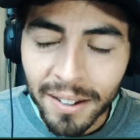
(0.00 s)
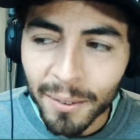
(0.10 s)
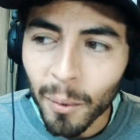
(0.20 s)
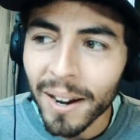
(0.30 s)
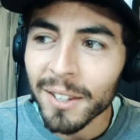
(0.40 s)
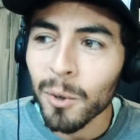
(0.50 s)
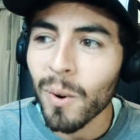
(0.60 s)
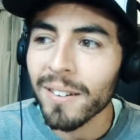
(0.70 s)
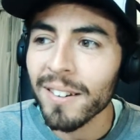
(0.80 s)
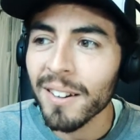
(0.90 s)
Why do you
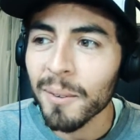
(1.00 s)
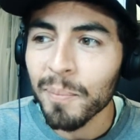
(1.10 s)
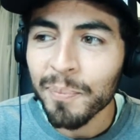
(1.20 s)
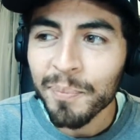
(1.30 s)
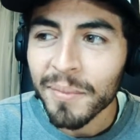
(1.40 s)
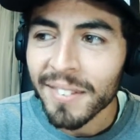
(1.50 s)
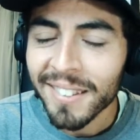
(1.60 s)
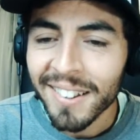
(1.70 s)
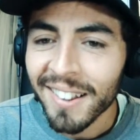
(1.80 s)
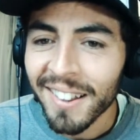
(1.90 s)
want to
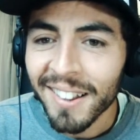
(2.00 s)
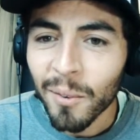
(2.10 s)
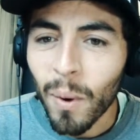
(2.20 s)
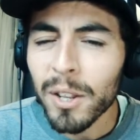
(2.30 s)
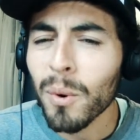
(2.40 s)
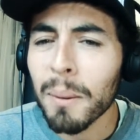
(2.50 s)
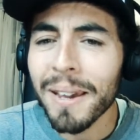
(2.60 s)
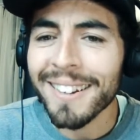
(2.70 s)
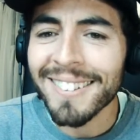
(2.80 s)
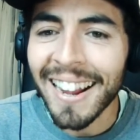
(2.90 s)

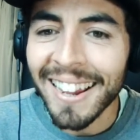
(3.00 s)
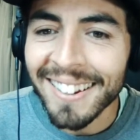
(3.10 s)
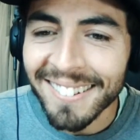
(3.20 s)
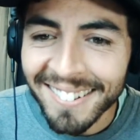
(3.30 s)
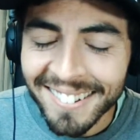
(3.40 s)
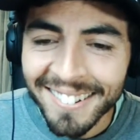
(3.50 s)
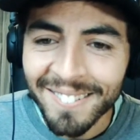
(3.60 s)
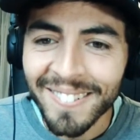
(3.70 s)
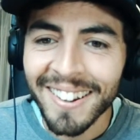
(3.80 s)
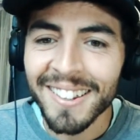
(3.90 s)
make a change, right?